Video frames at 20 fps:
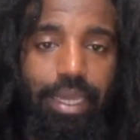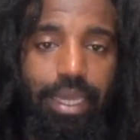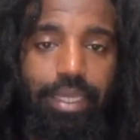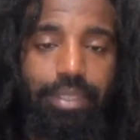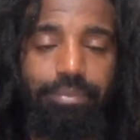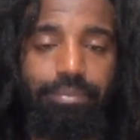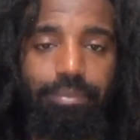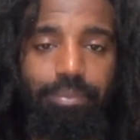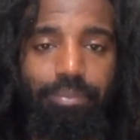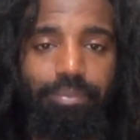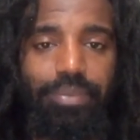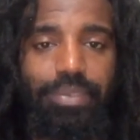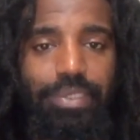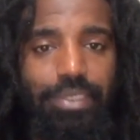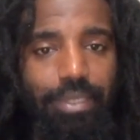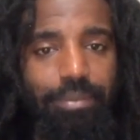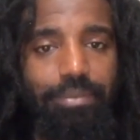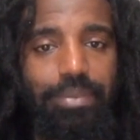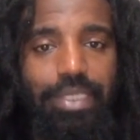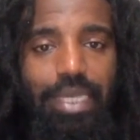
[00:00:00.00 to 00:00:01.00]
And
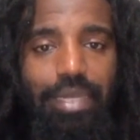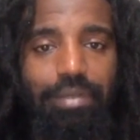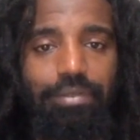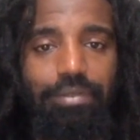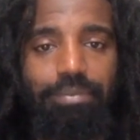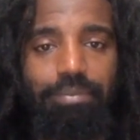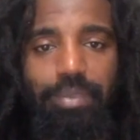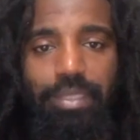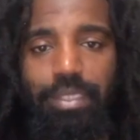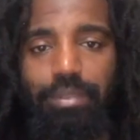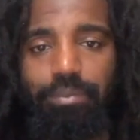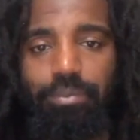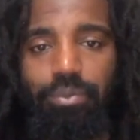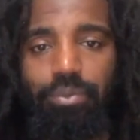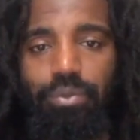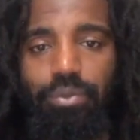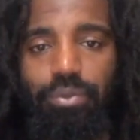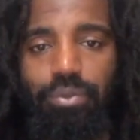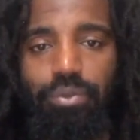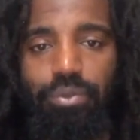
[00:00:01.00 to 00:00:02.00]
sometimes
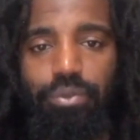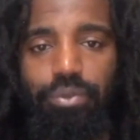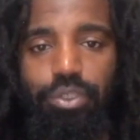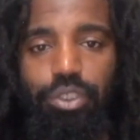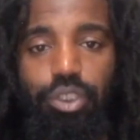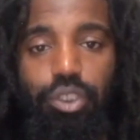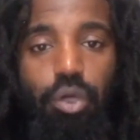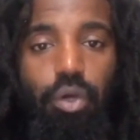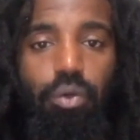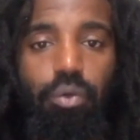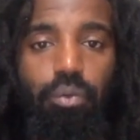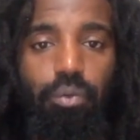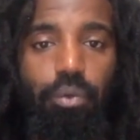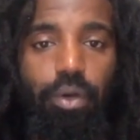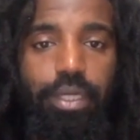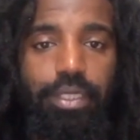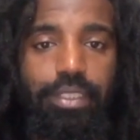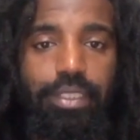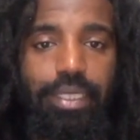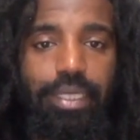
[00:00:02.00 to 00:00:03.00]
people don't
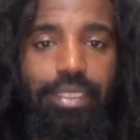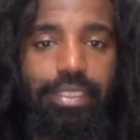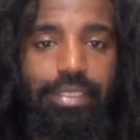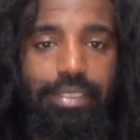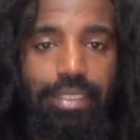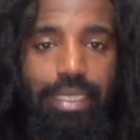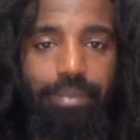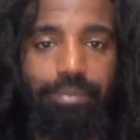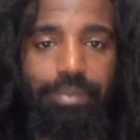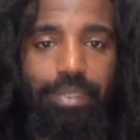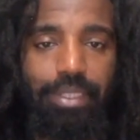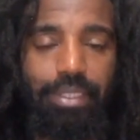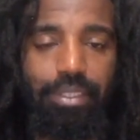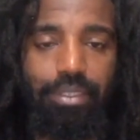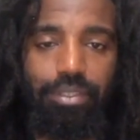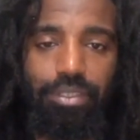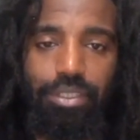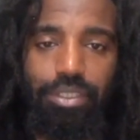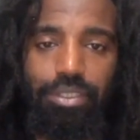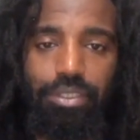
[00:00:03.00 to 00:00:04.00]
want to accept it.
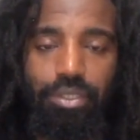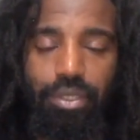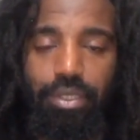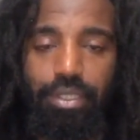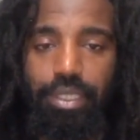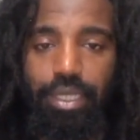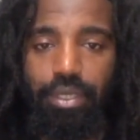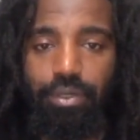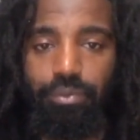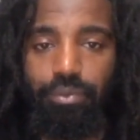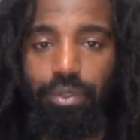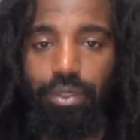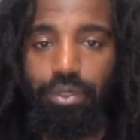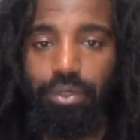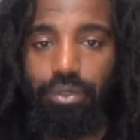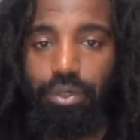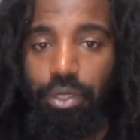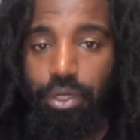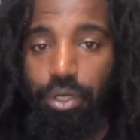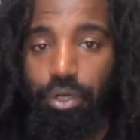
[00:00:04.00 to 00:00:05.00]
They're just all like,
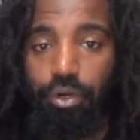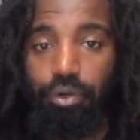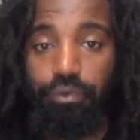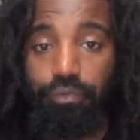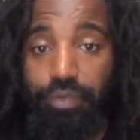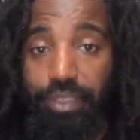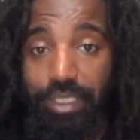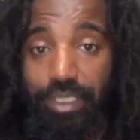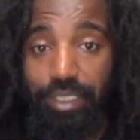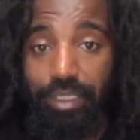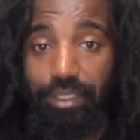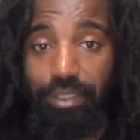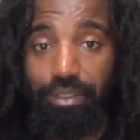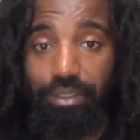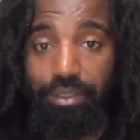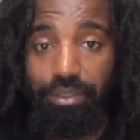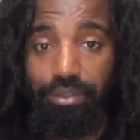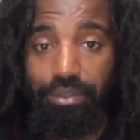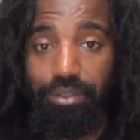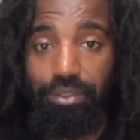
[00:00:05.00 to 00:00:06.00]
well, over
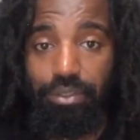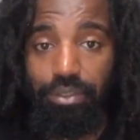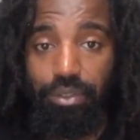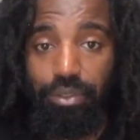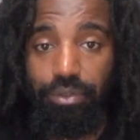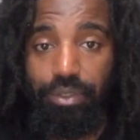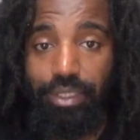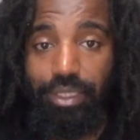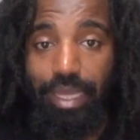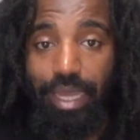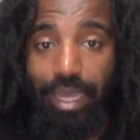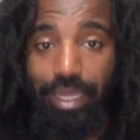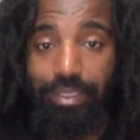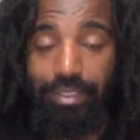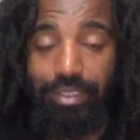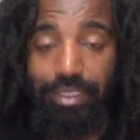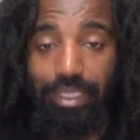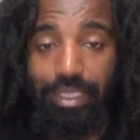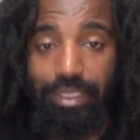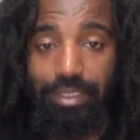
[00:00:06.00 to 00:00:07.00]
here, you know, the
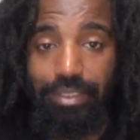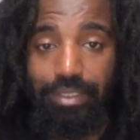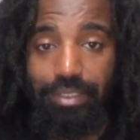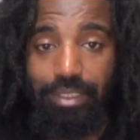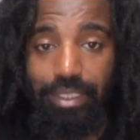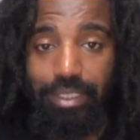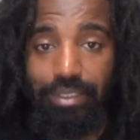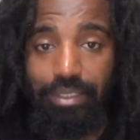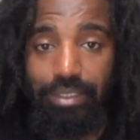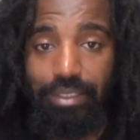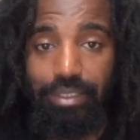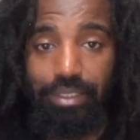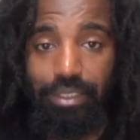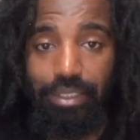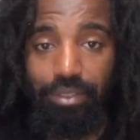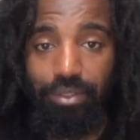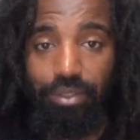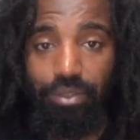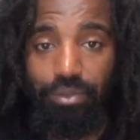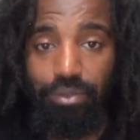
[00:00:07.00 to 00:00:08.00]
context and,
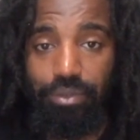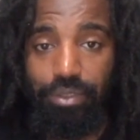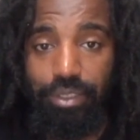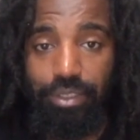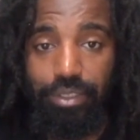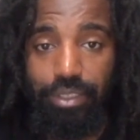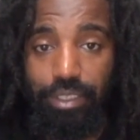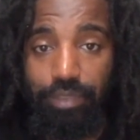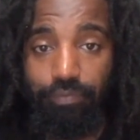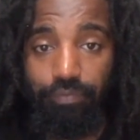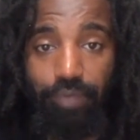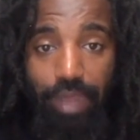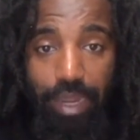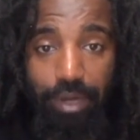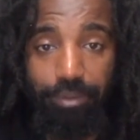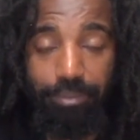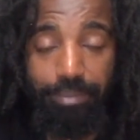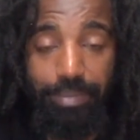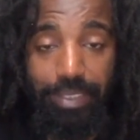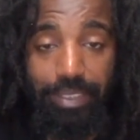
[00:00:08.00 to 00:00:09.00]
you know, the
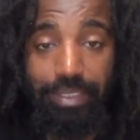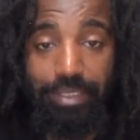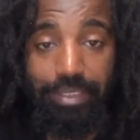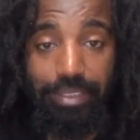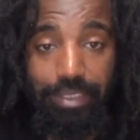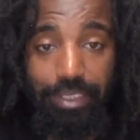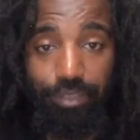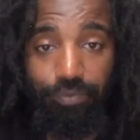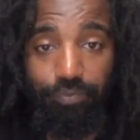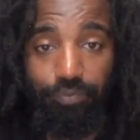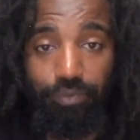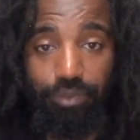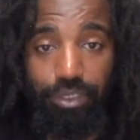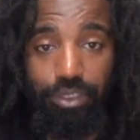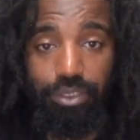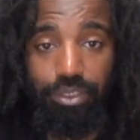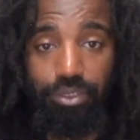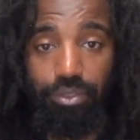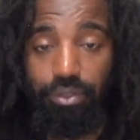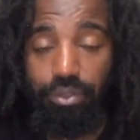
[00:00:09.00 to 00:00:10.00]
environment is
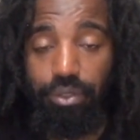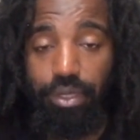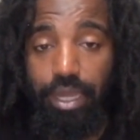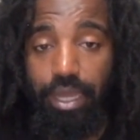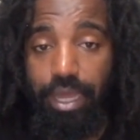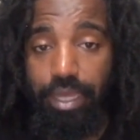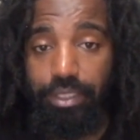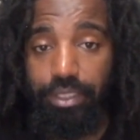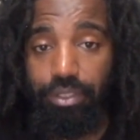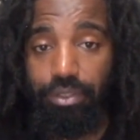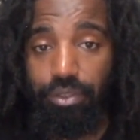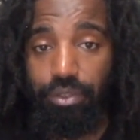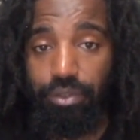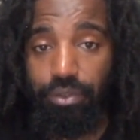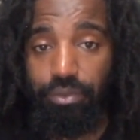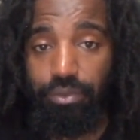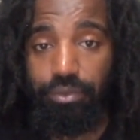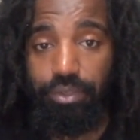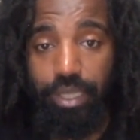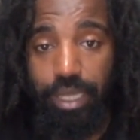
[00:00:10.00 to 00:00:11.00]
different. So, you
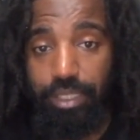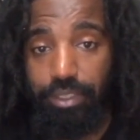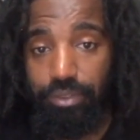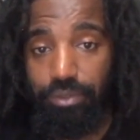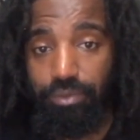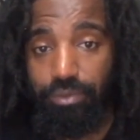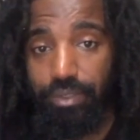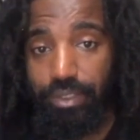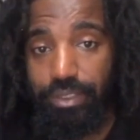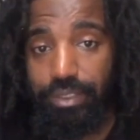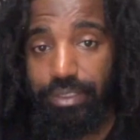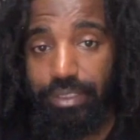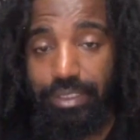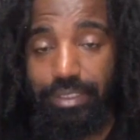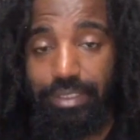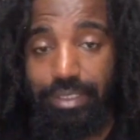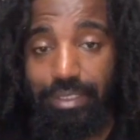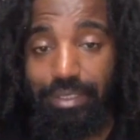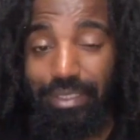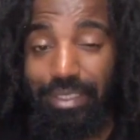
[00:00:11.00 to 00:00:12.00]
know, I do this,
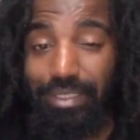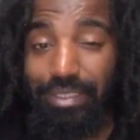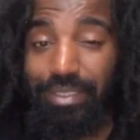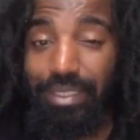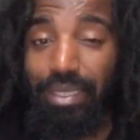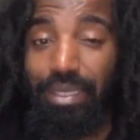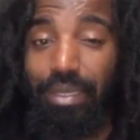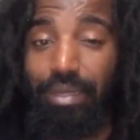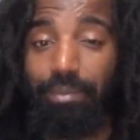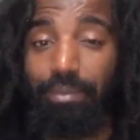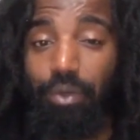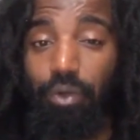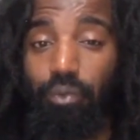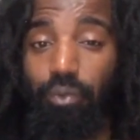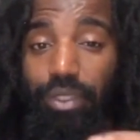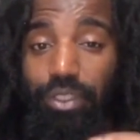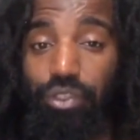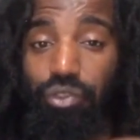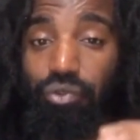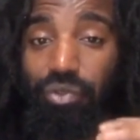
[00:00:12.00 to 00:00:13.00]
this, and this. But
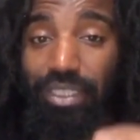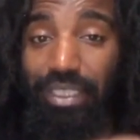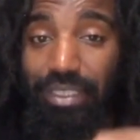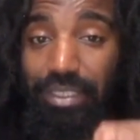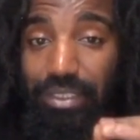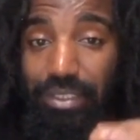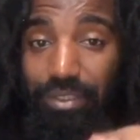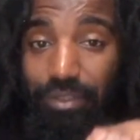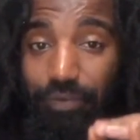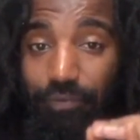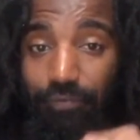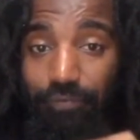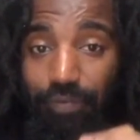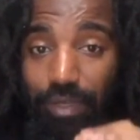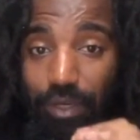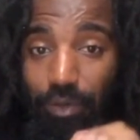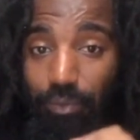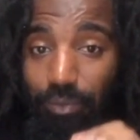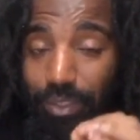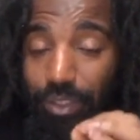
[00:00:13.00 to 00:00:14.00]
when you get to a
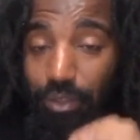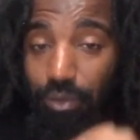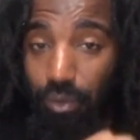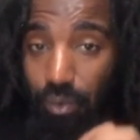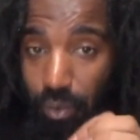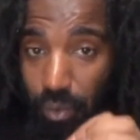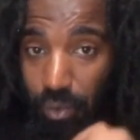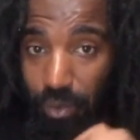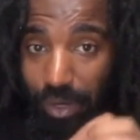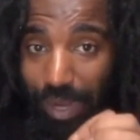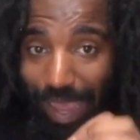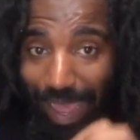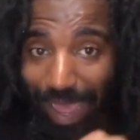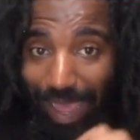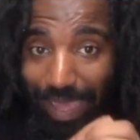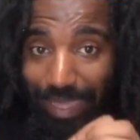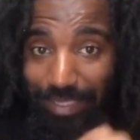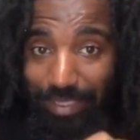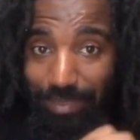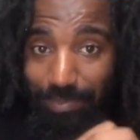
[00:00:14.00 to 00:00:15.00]
very core
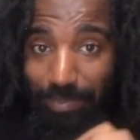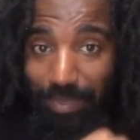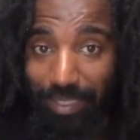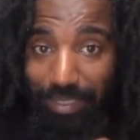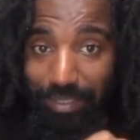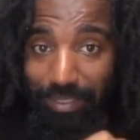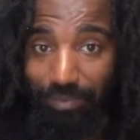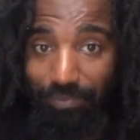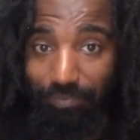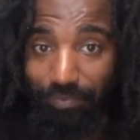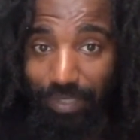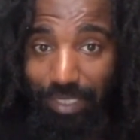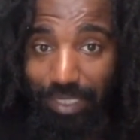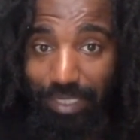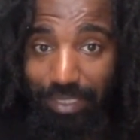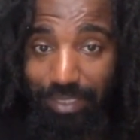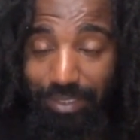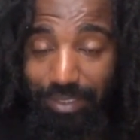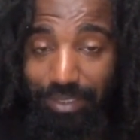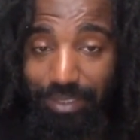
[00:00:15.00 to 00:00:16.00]
aspect of
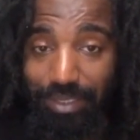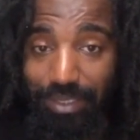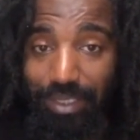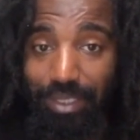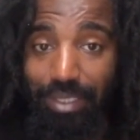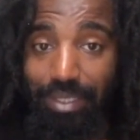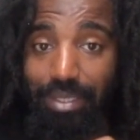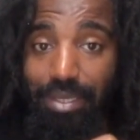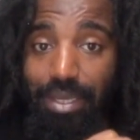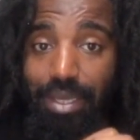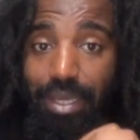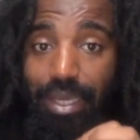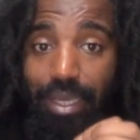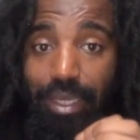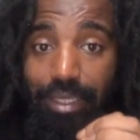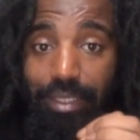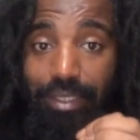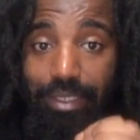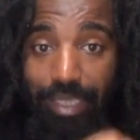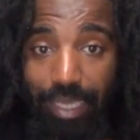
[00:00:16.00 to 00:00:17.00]
things,
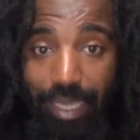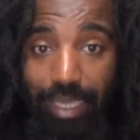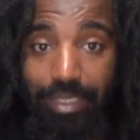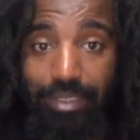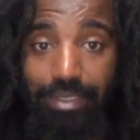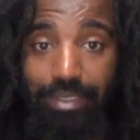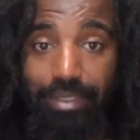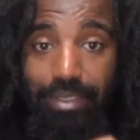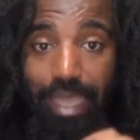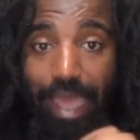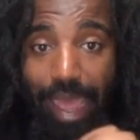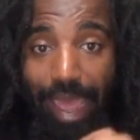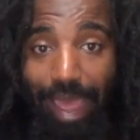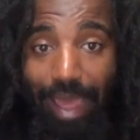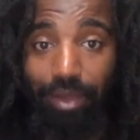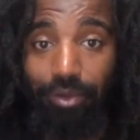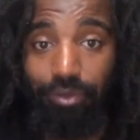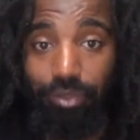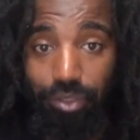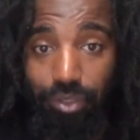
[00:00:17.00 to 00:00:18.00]
yes,
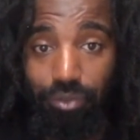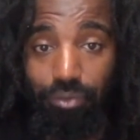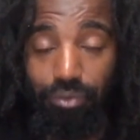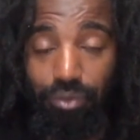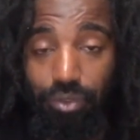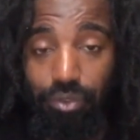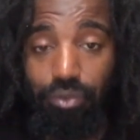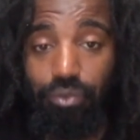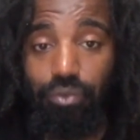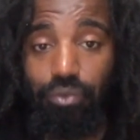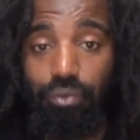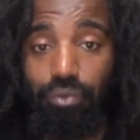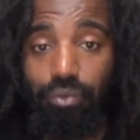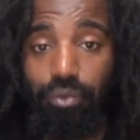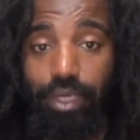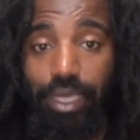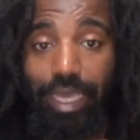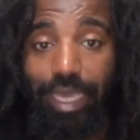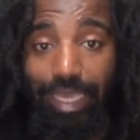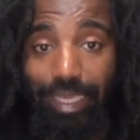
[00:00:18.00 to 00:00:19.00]
how you
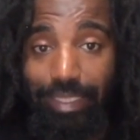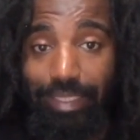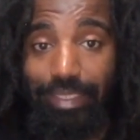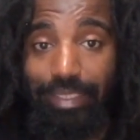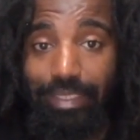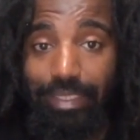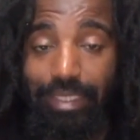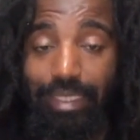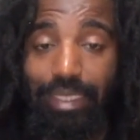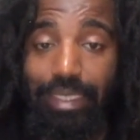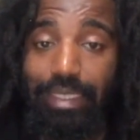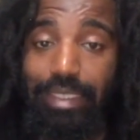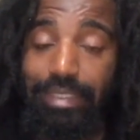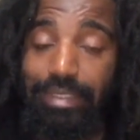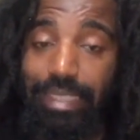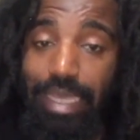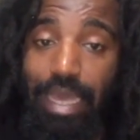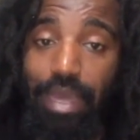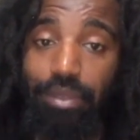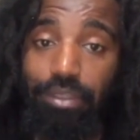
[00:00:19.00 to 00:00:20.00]
do anything
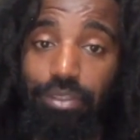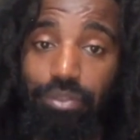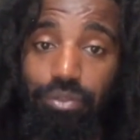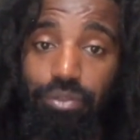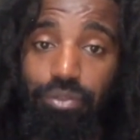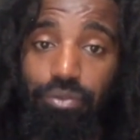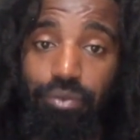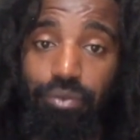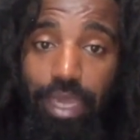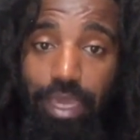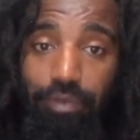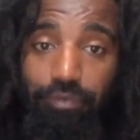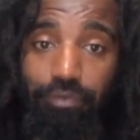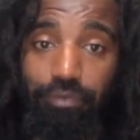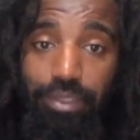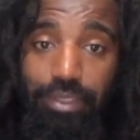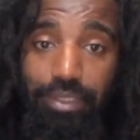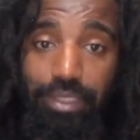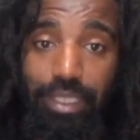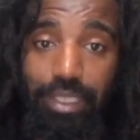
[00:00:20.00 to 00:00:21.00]
is how you do
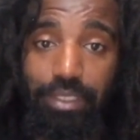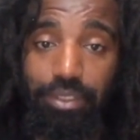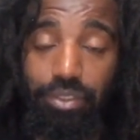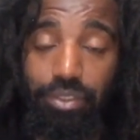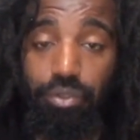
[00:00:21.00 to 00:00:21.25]
everything.